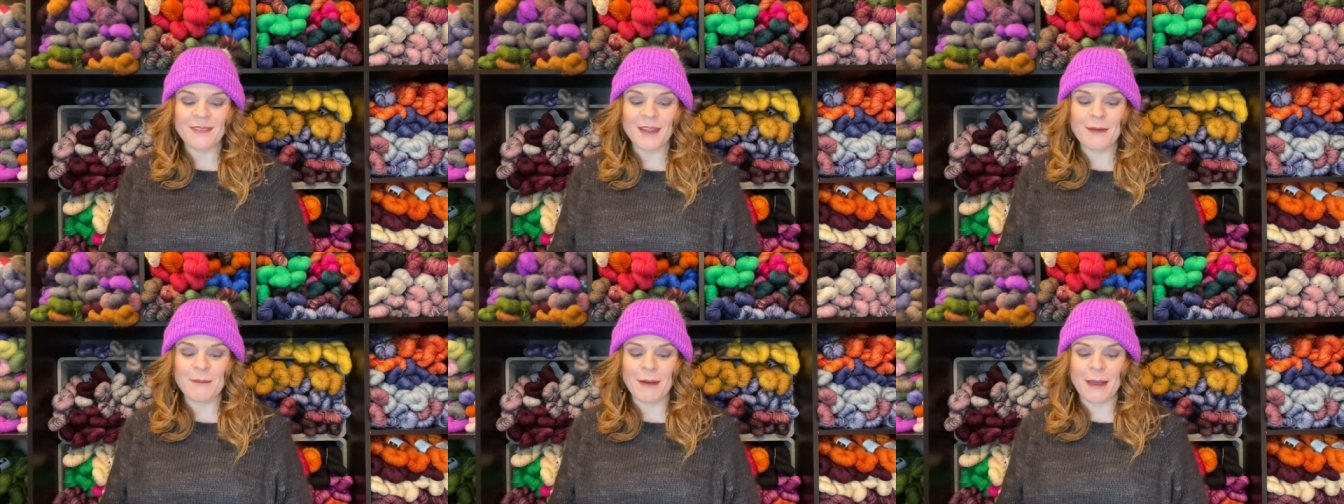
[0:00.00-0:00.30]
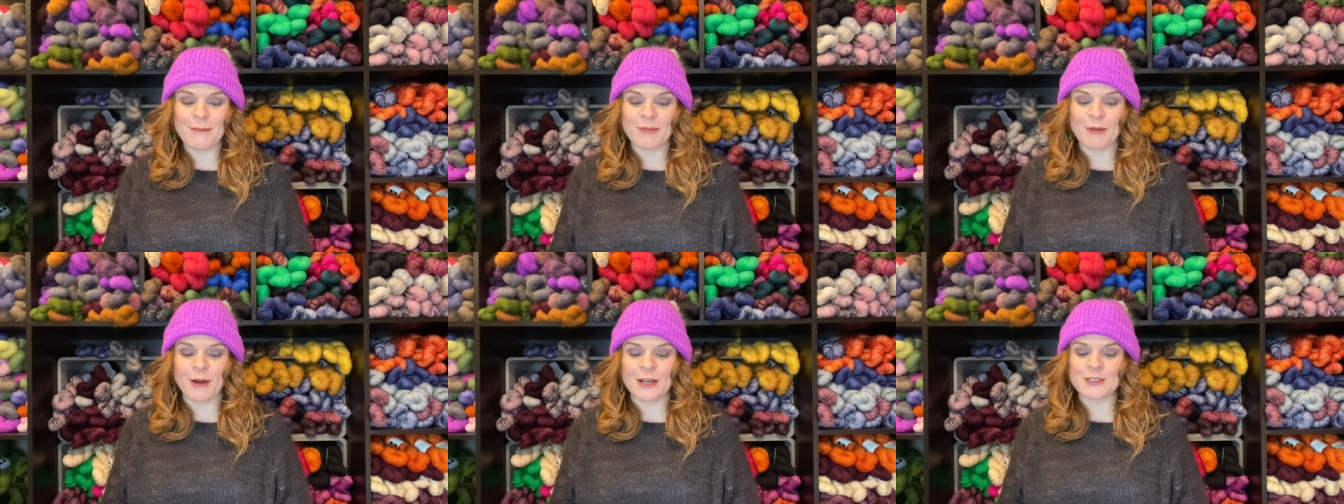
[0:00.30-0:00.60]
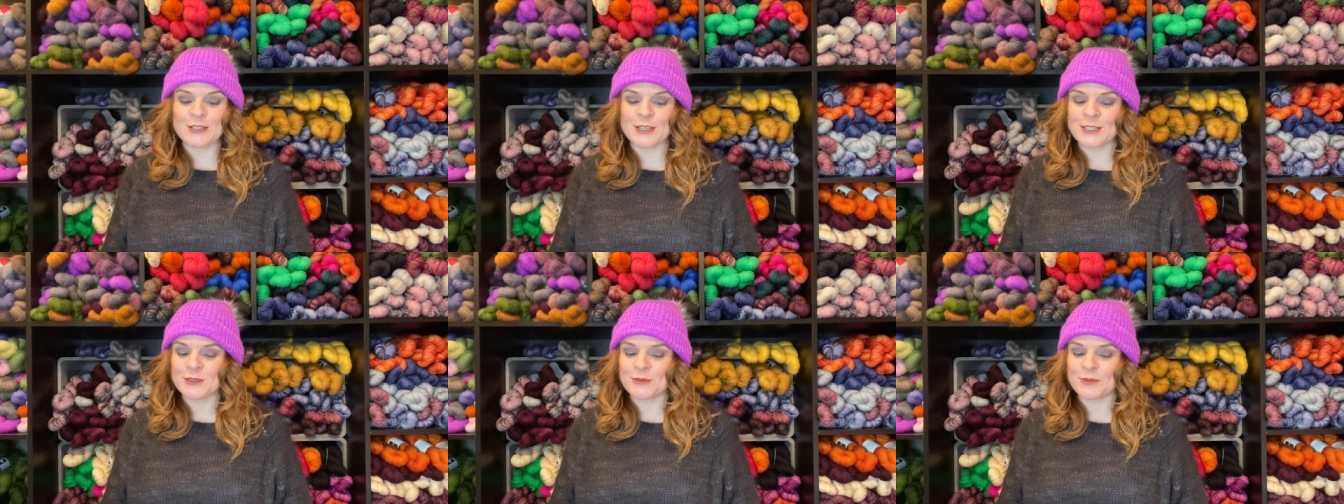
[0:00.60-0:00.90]
My
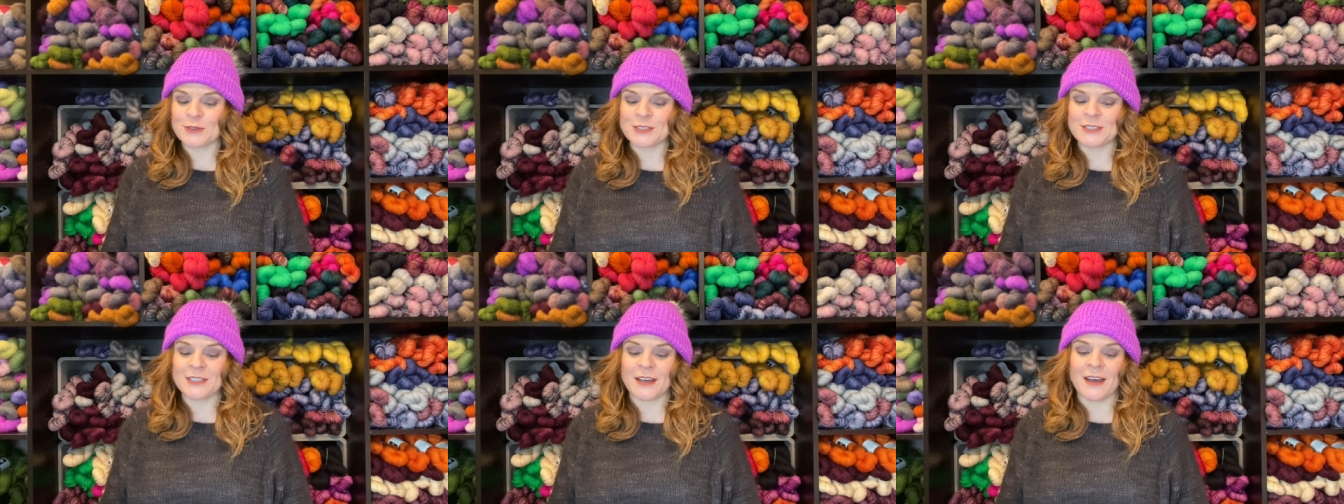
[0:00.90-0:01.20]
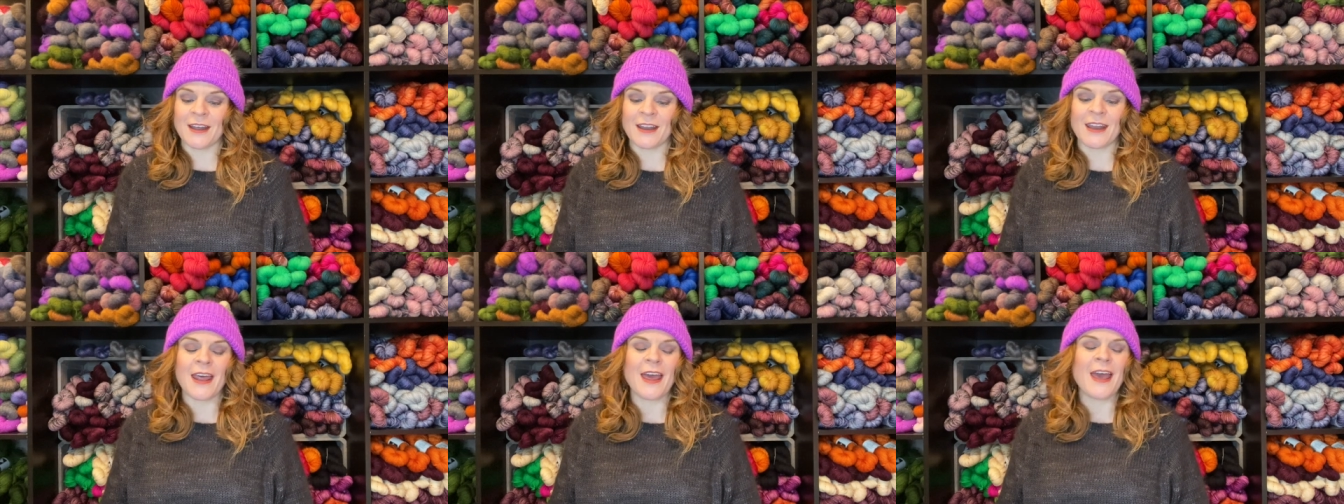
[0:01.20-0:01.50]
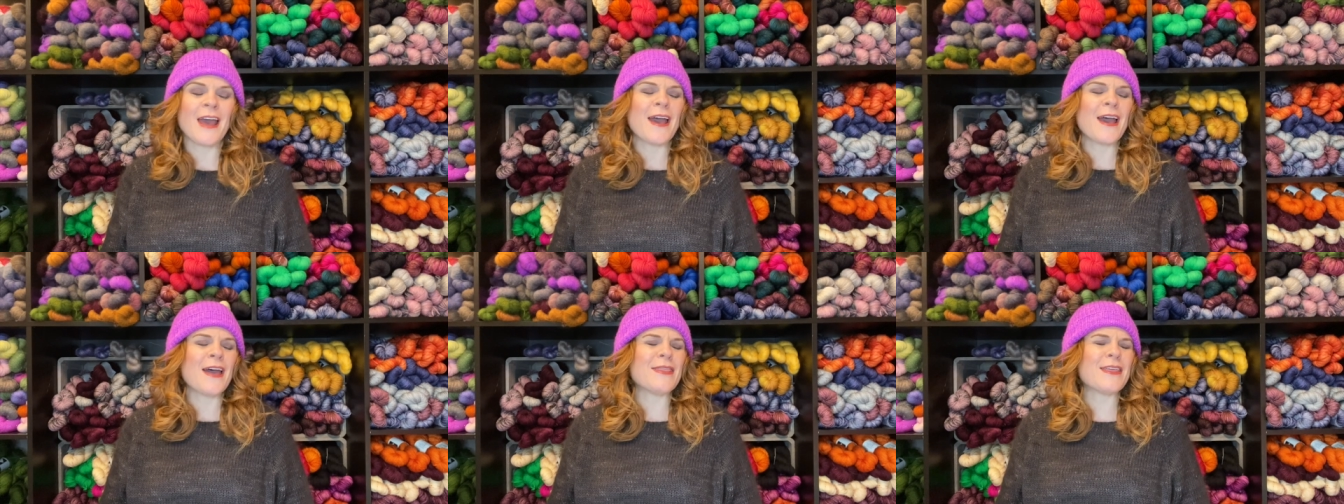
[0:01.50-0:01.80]
projects were done.
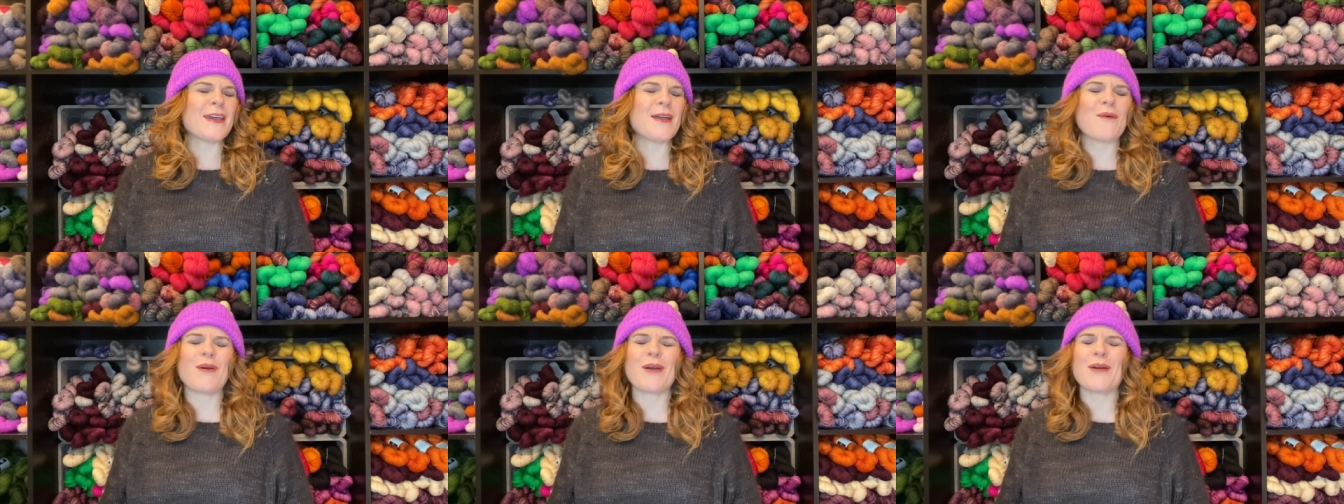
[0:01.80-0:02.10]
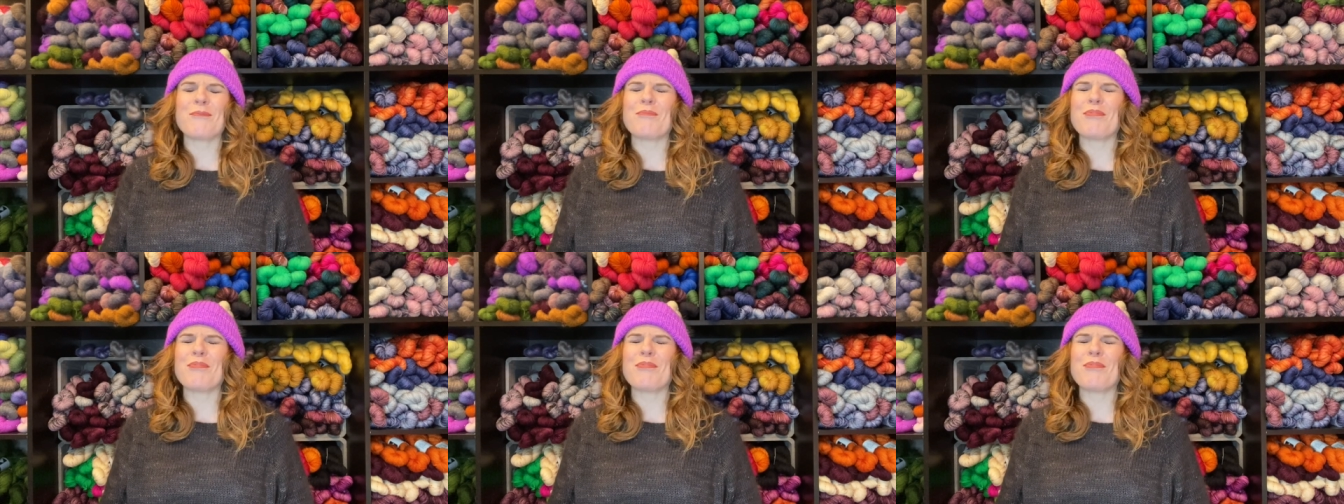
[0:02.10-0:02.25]
They were